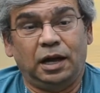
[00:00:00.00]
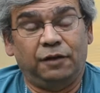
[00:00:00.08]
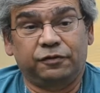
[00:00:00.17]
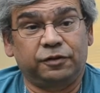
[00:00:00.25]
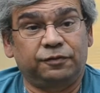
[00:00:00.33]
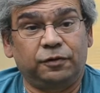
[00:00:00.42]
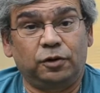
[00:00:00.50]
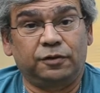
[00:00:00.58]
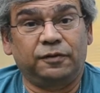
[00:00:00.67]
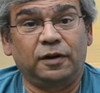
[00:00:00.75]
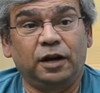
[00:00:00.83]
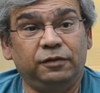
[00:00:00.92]
and after
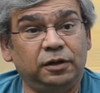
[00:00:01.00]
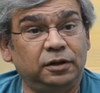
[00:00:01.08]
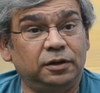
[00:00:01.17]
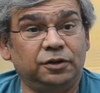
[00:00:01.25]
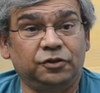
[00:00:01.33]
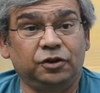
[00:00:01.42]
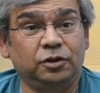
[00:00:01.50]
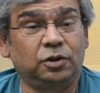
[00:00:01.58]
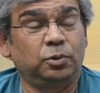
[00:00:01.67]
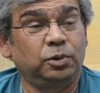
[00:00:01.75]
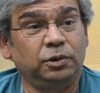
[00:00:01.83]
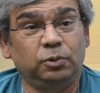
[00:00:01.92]
four or five years,
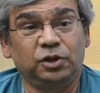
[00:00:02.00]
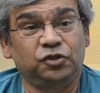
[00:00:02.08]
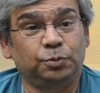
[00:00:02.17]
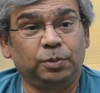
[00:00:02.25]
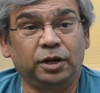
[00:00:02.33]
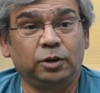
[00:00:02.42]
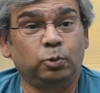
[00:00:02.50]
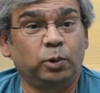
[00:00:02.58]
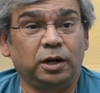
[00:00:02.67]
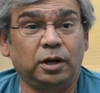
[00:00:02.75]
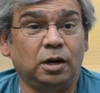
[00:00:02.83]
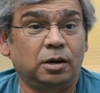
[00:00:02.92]
you know, we, we
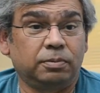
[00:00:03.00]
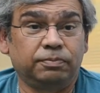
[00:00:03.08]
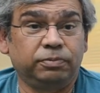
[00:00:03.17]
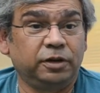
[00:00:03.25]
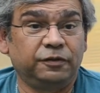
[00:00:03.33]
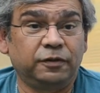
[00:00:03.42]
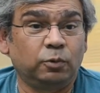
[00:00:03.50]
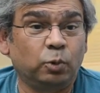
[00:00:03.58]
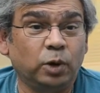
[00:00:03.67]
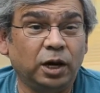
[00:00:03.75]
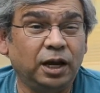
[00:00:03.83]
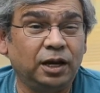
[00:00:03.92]
split, went our
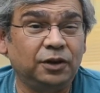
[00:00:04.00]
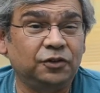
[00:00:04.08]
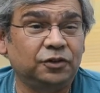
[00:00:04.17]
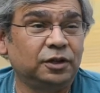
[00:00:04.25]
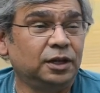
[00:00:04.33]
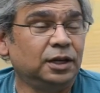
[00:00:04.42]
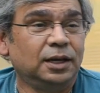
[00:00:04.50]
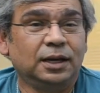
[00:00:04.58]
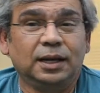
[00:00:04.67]
different ways,